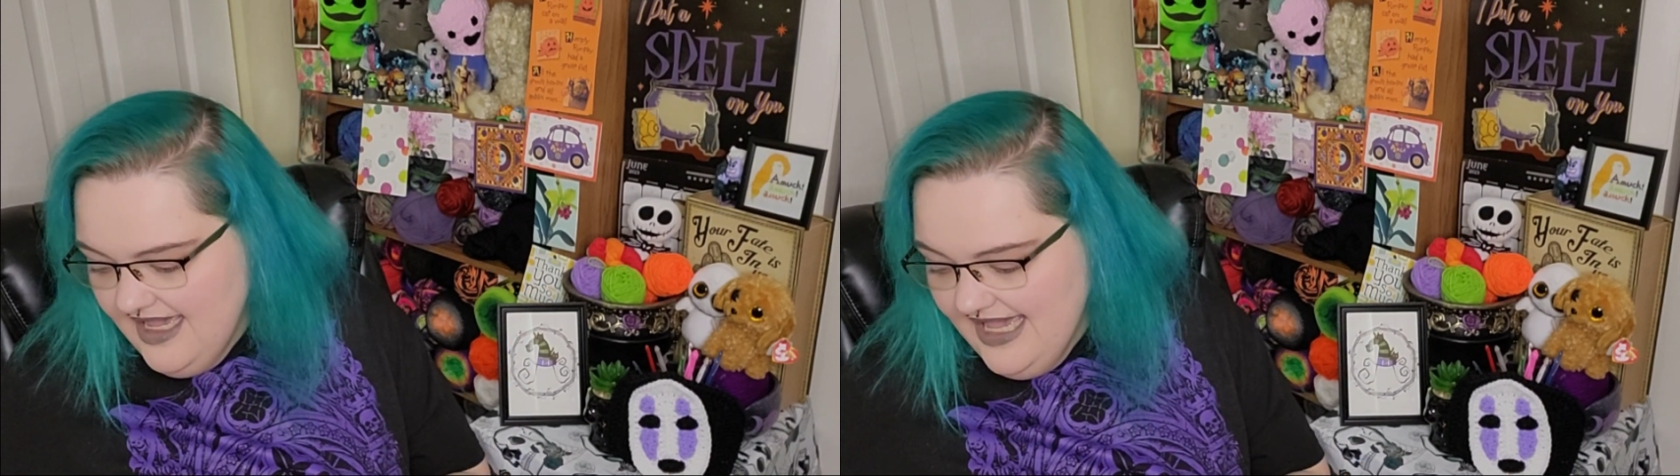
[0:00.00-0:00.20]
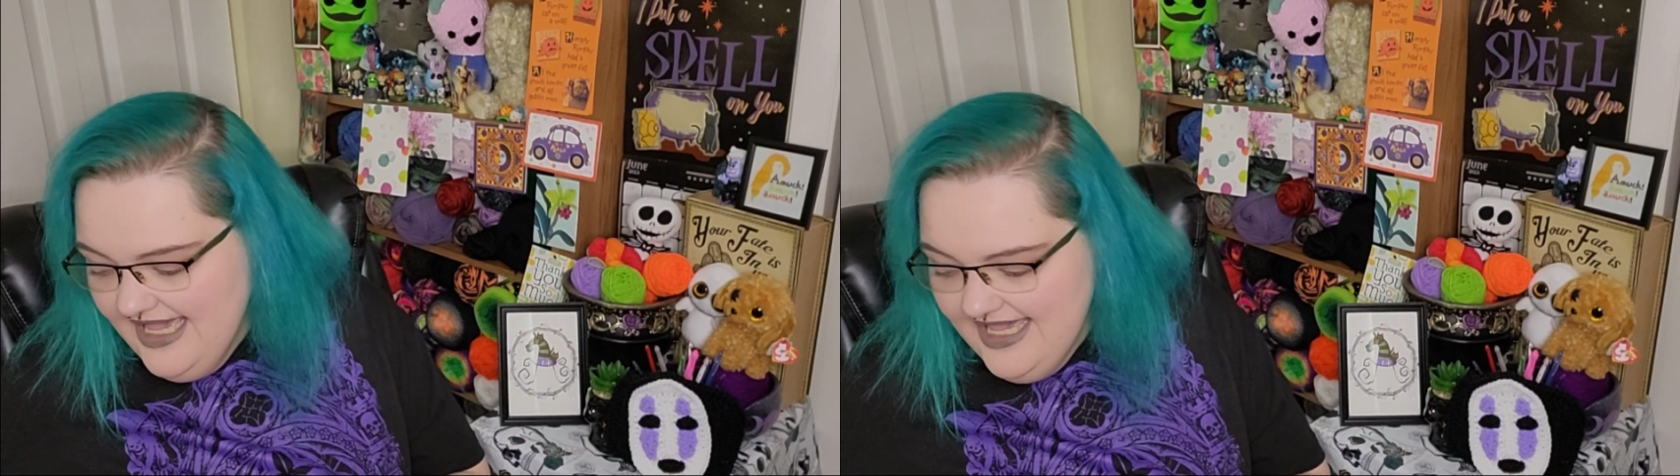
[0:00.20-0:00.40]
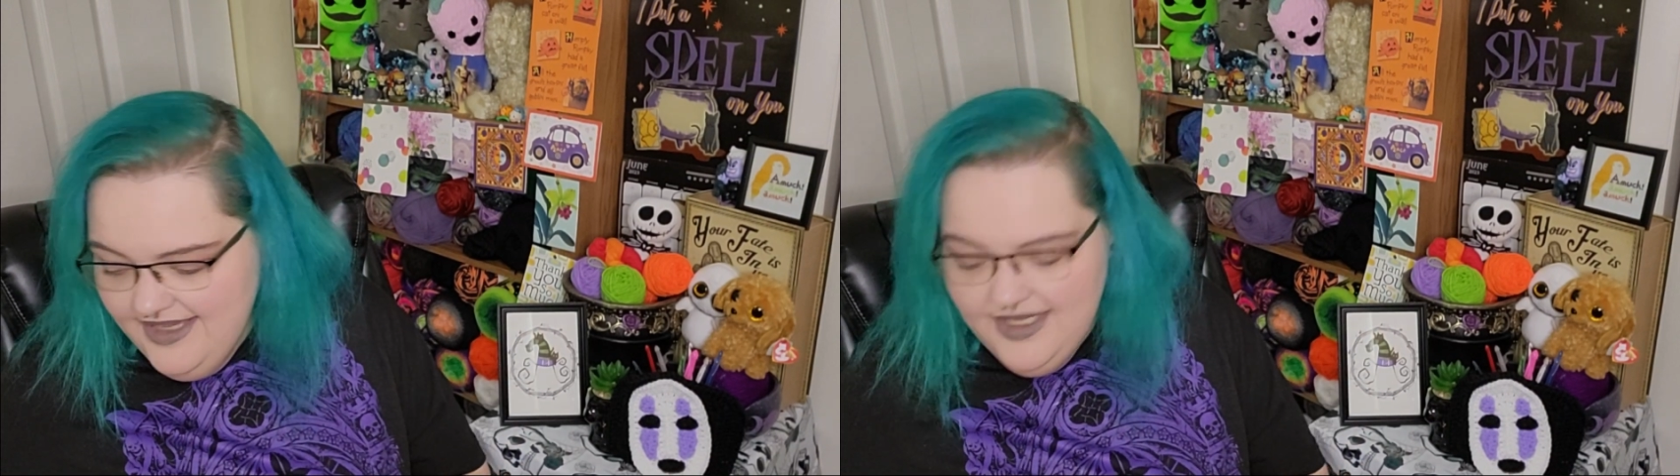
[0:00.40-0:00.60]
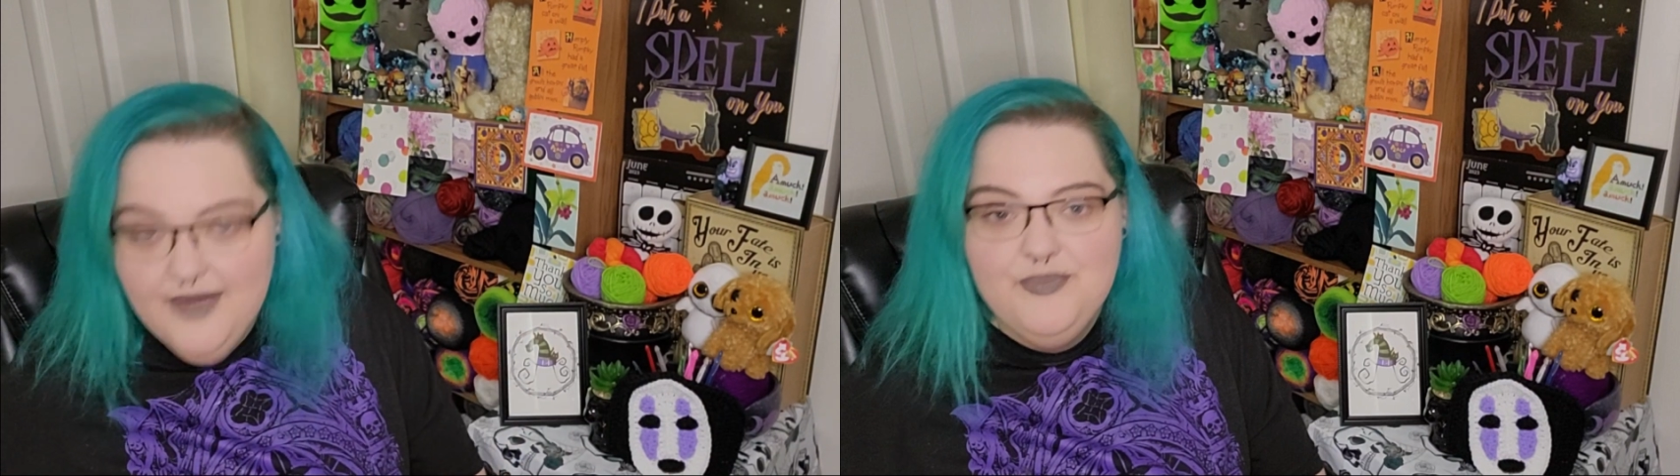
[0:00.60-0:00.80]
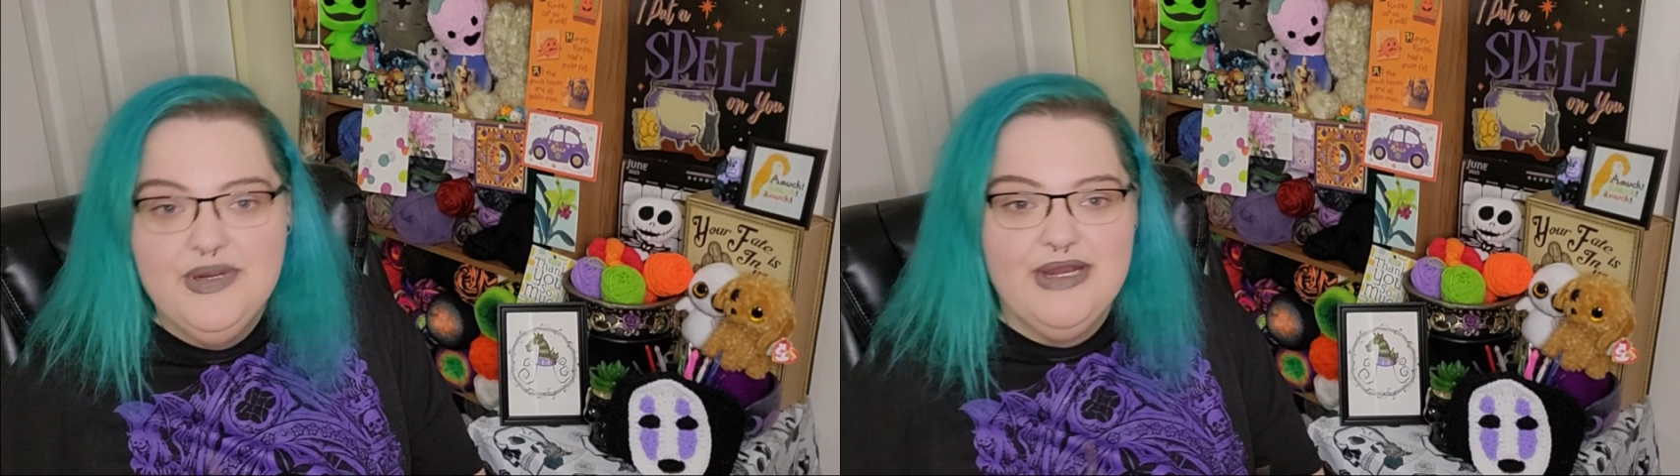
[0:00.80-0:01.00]

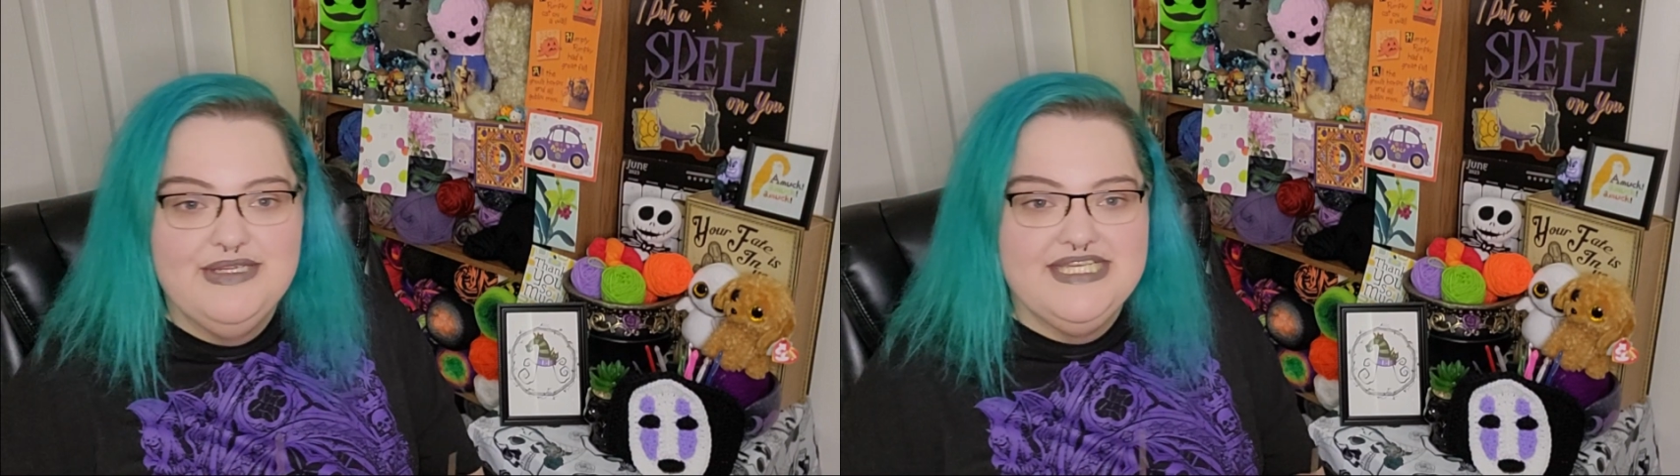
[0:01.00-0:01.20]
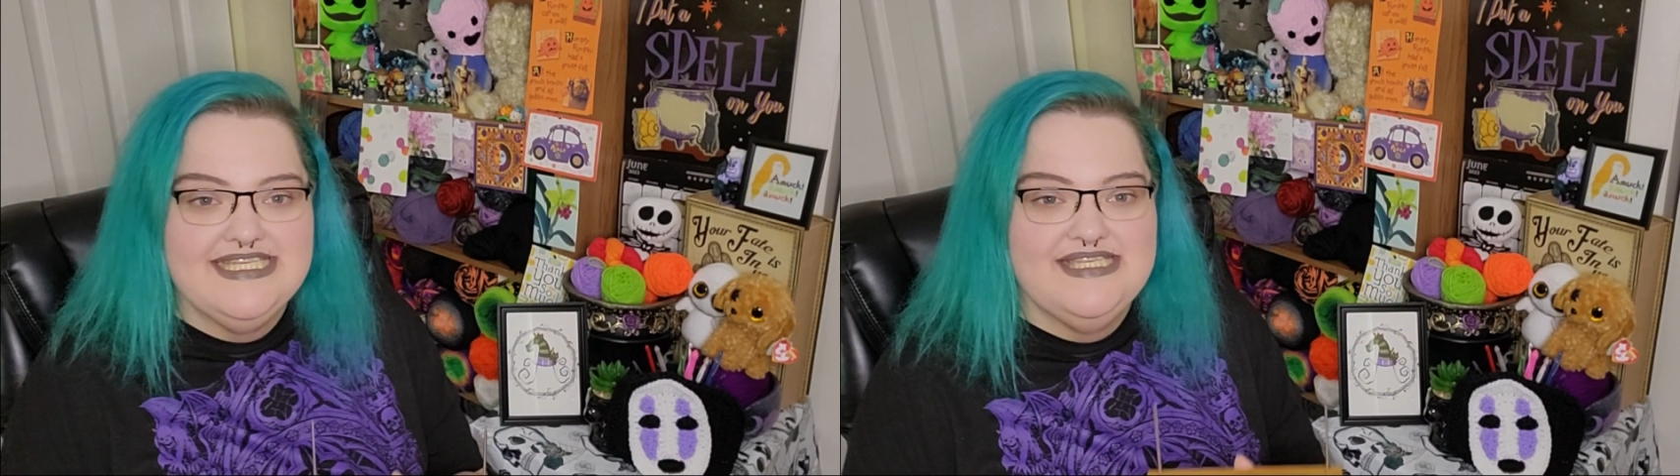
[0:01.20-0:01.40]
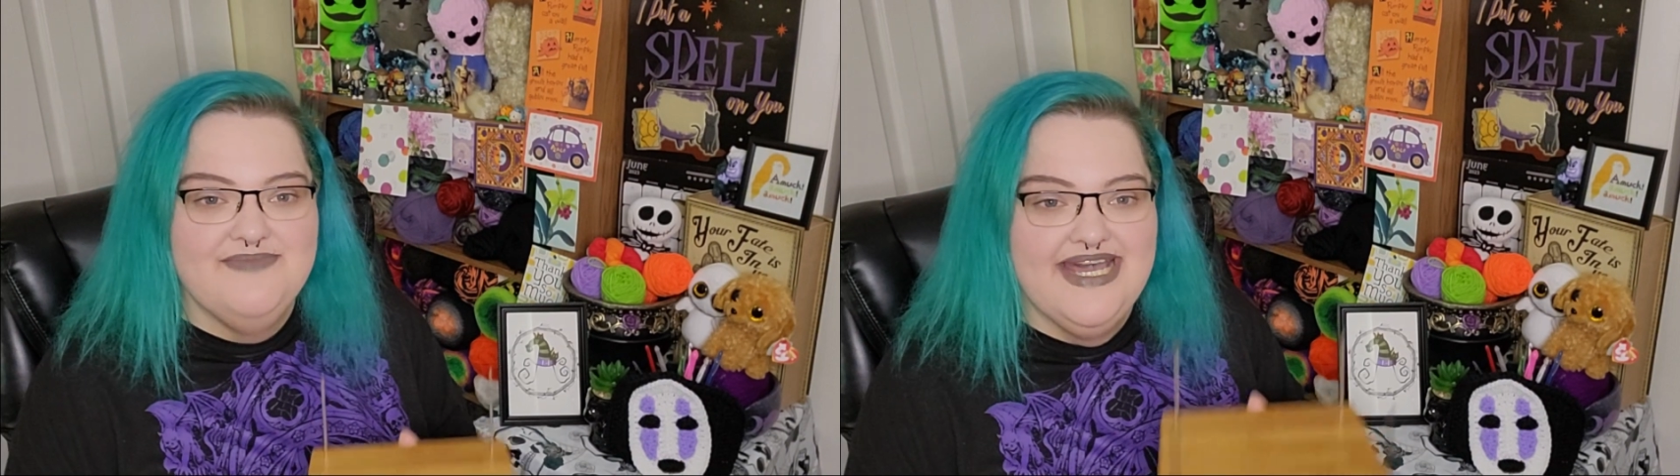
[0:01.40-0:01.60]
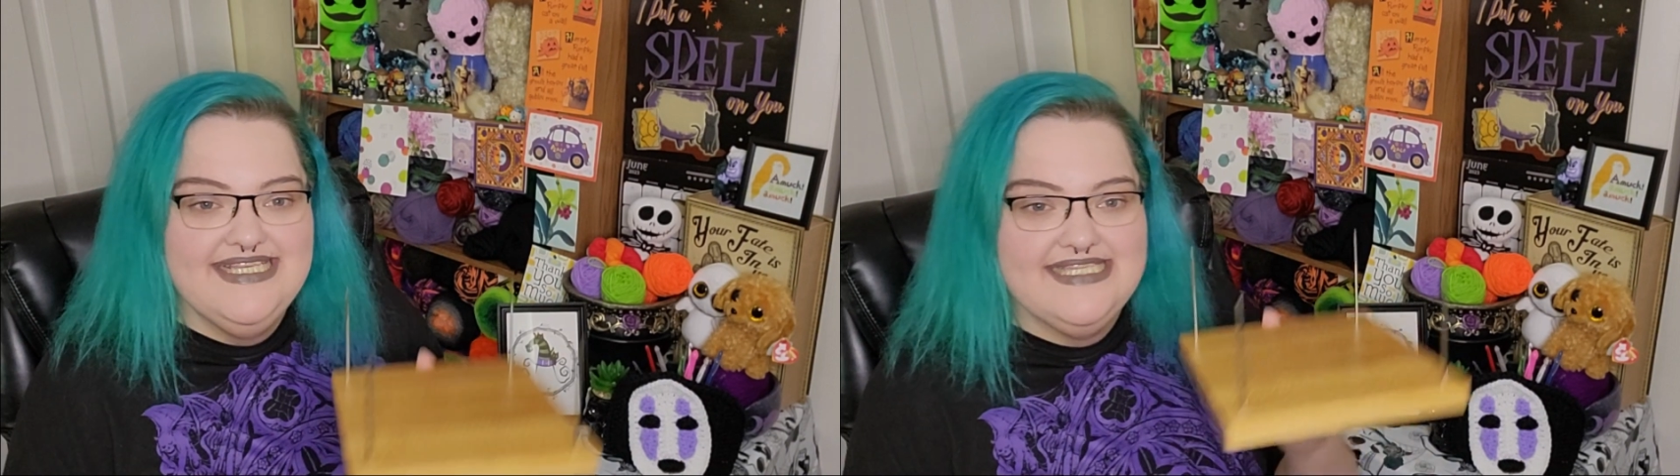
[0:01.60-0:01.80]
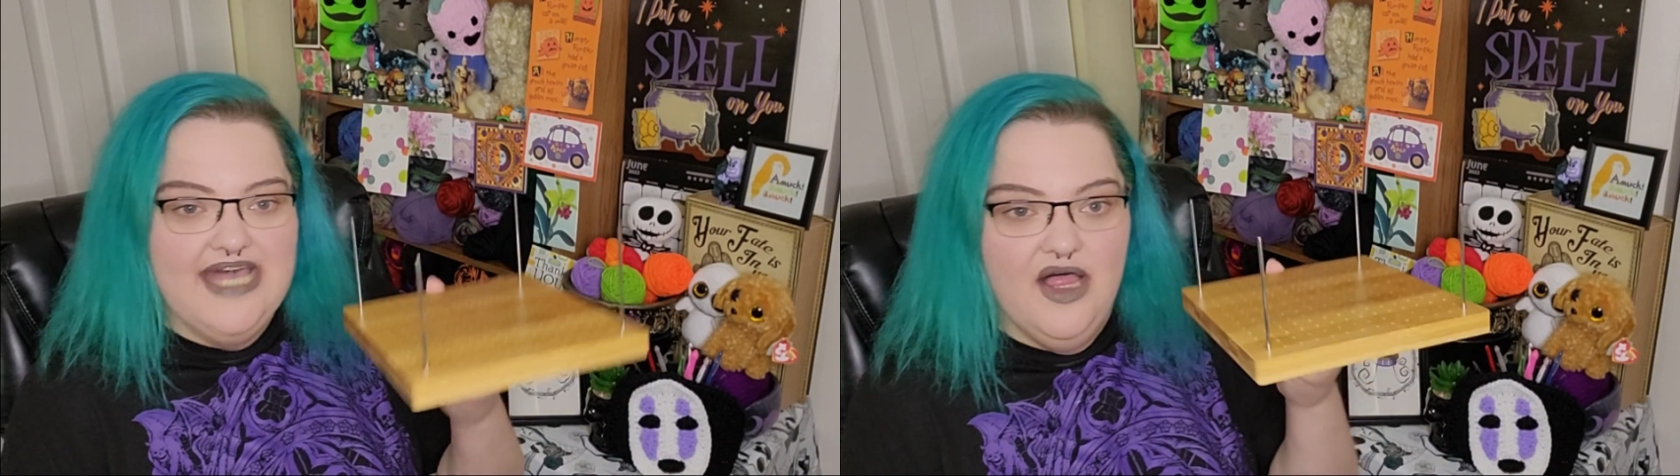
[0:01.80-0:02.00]
I purchased
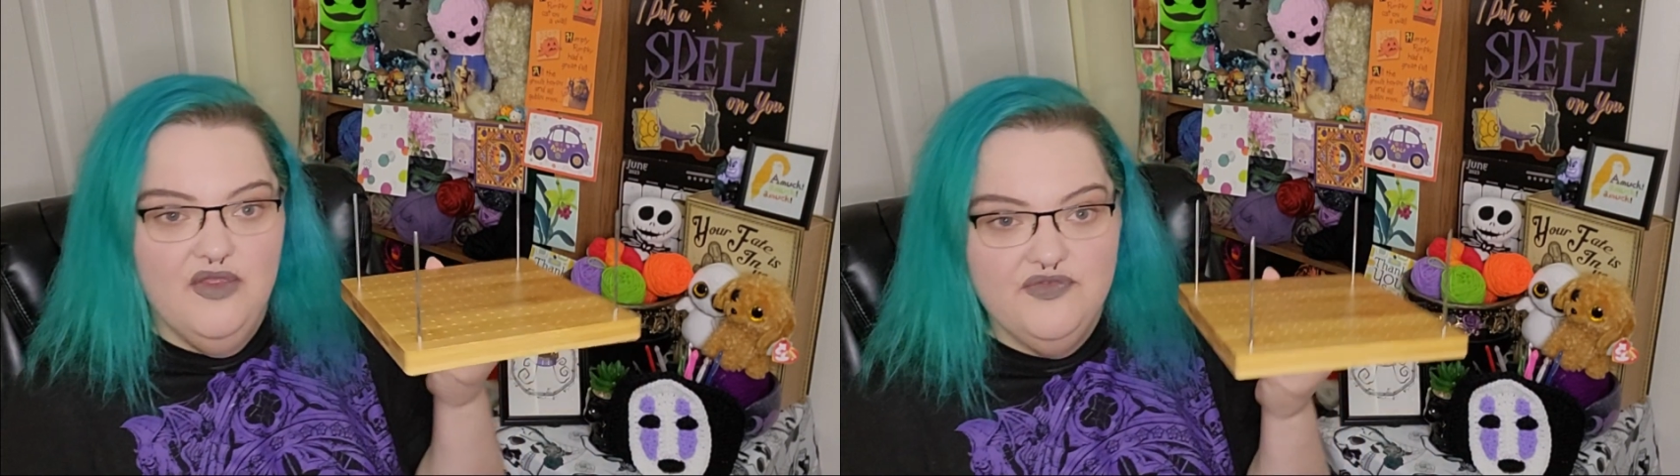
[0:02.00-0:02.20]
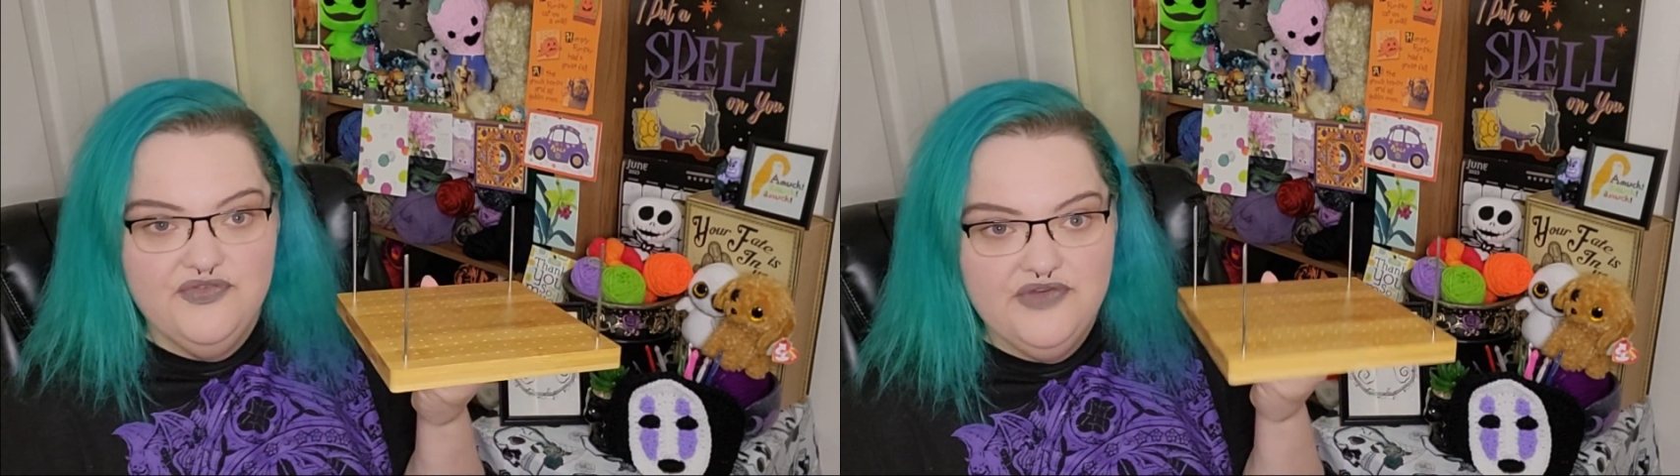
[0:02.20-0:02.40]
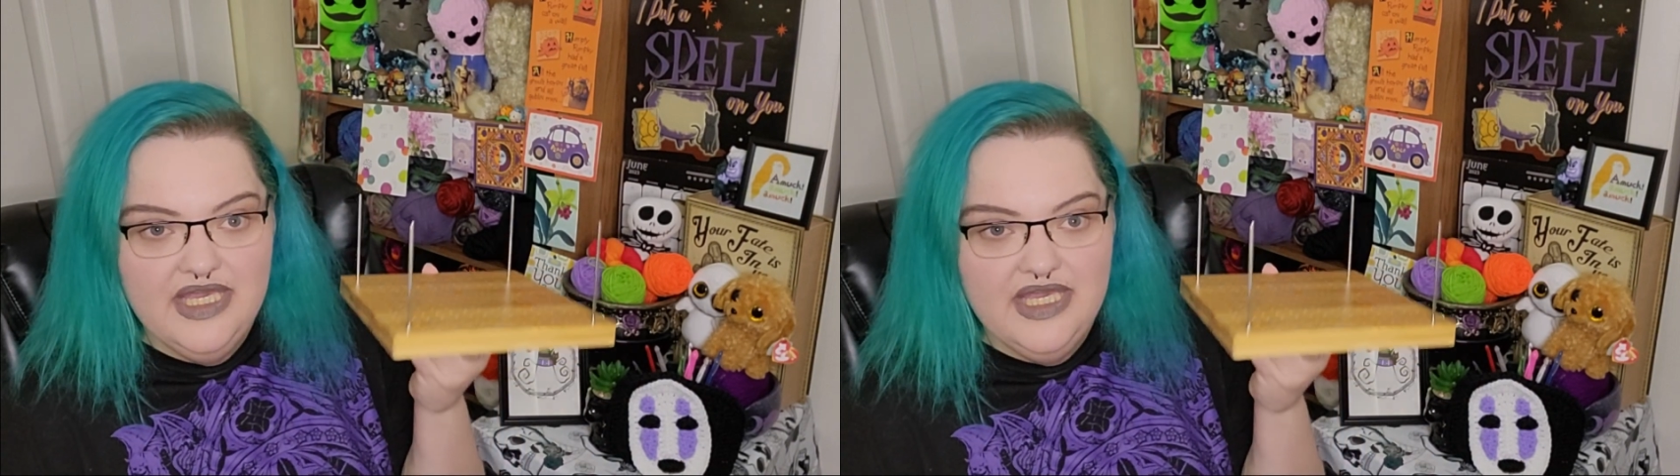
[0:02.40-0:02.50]
myself